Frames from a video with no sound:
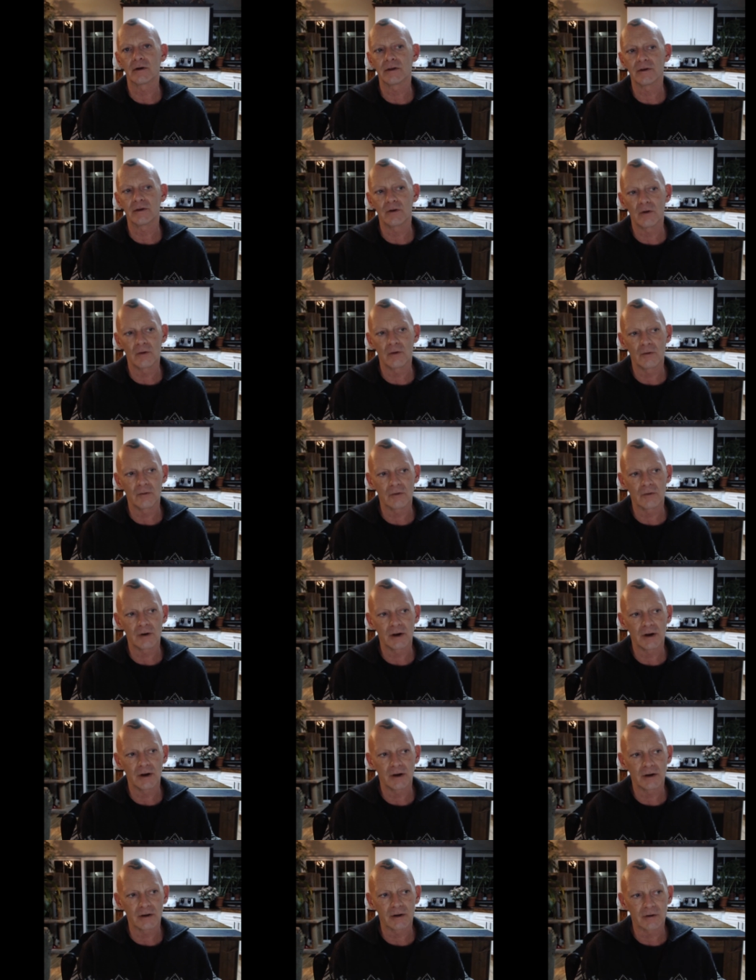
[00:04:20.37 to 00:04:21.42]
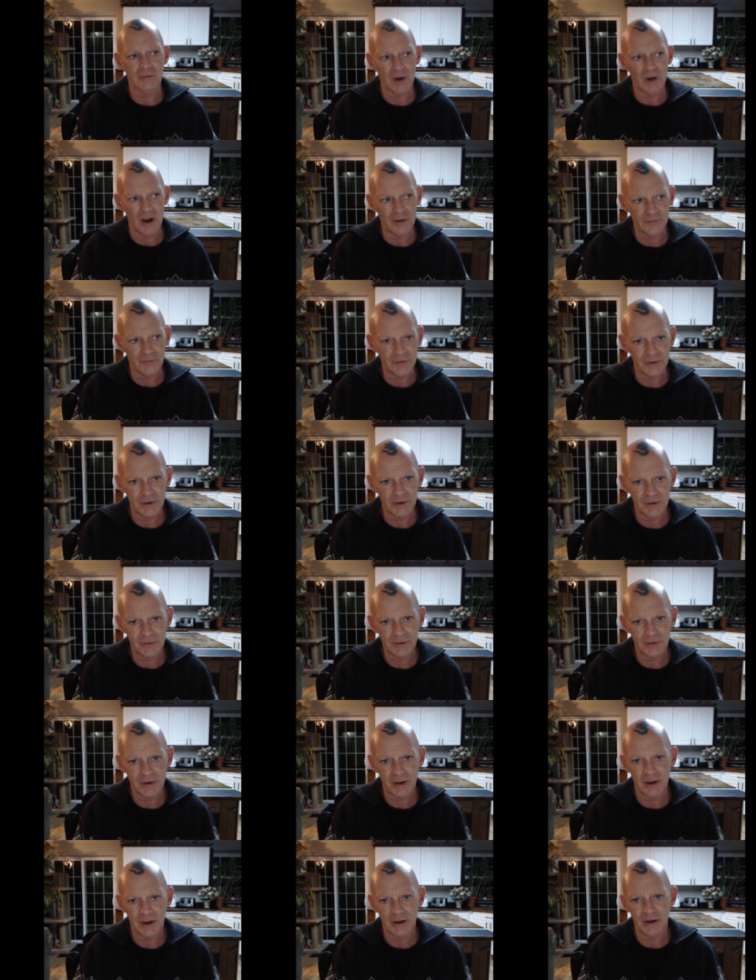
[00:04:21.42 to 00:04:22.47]
you know, uh, grounded
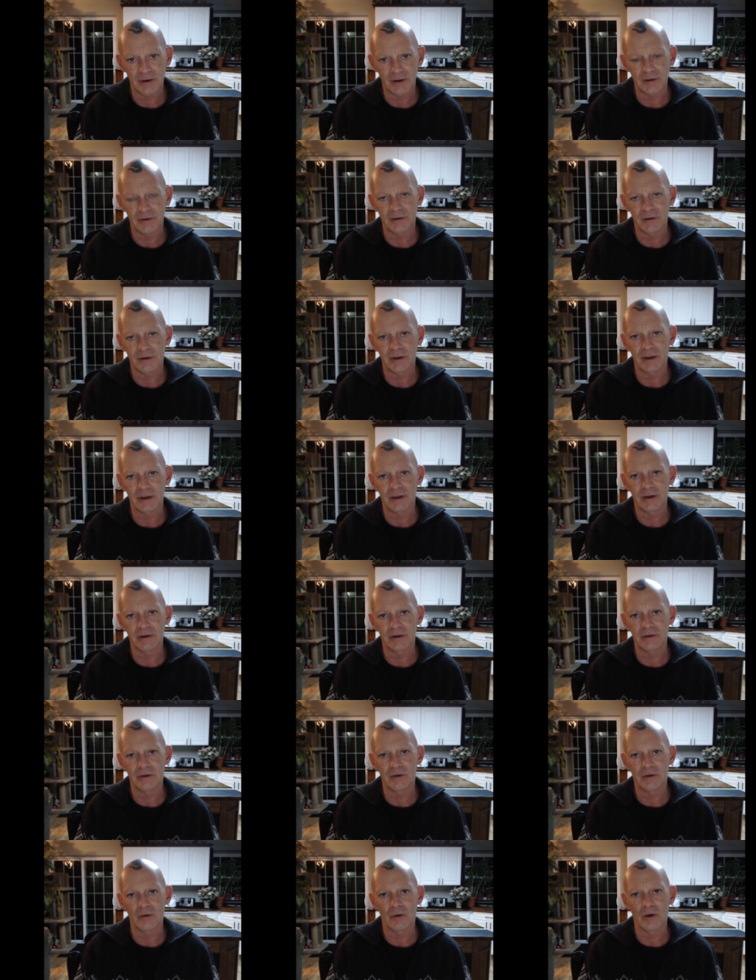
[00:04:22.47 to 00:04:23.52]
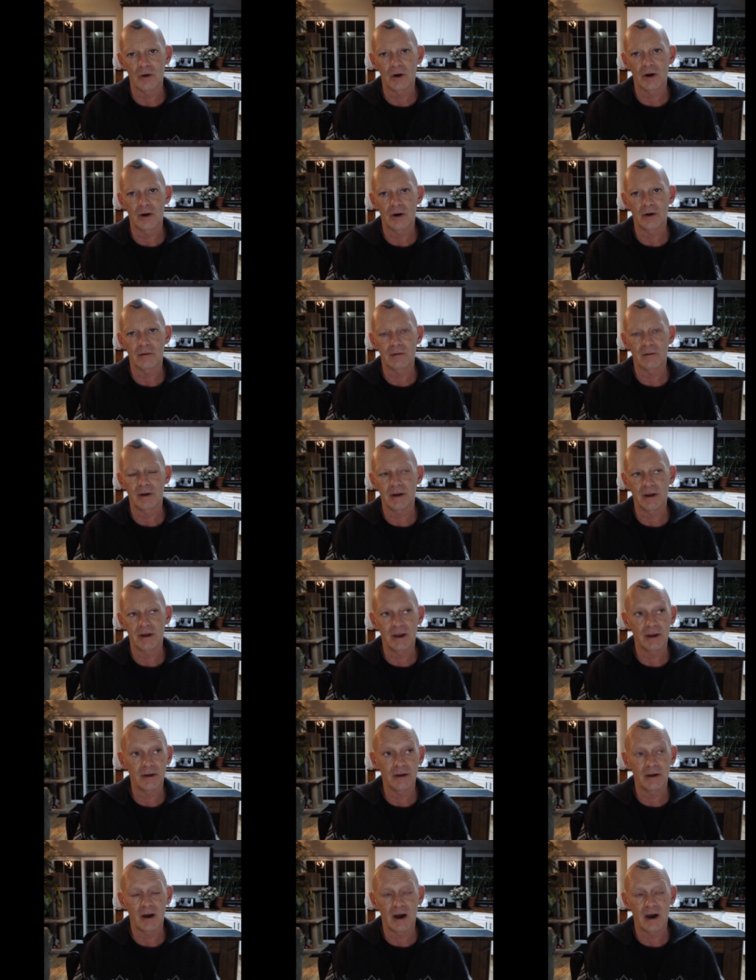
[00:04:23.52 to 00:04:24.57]
and in your,
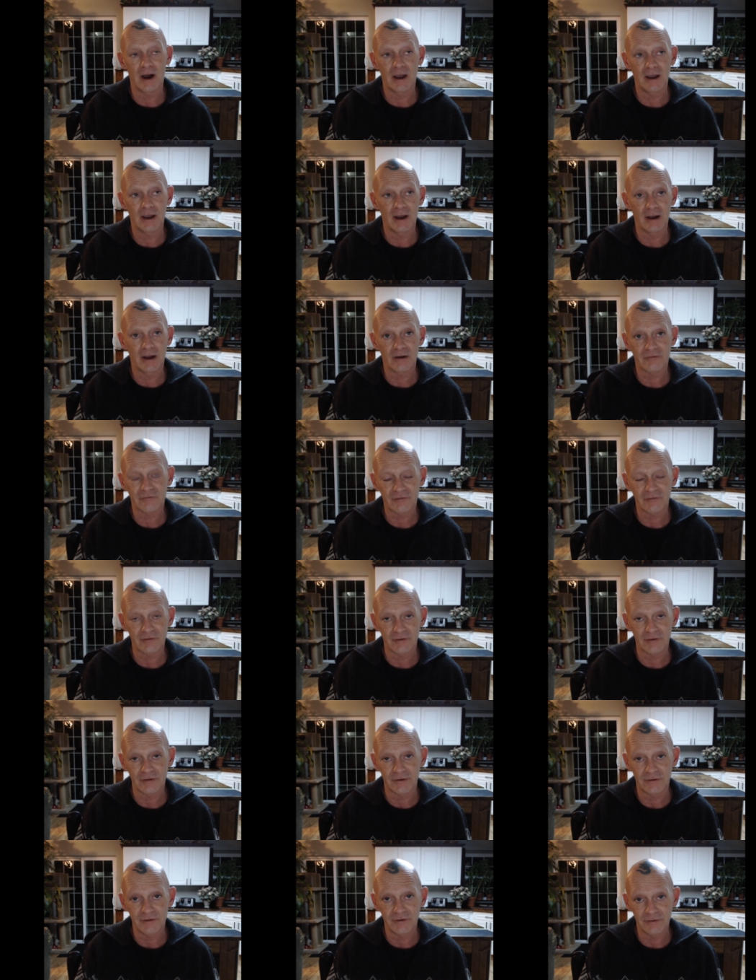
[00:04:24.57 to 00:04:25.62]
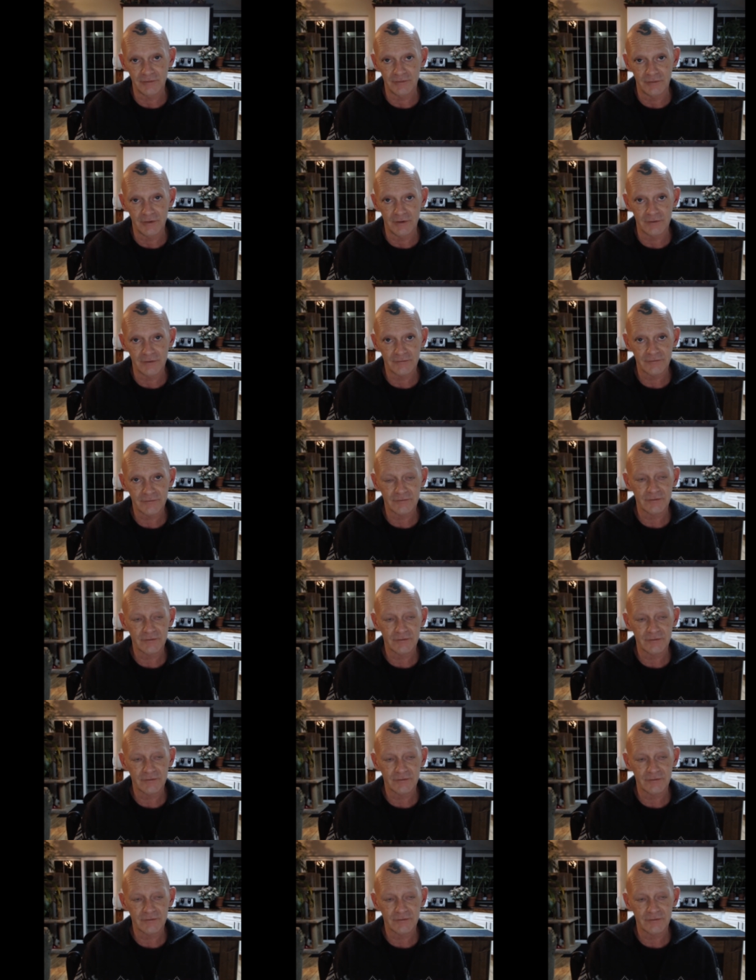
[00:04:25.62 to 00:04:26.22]
and I actually did this,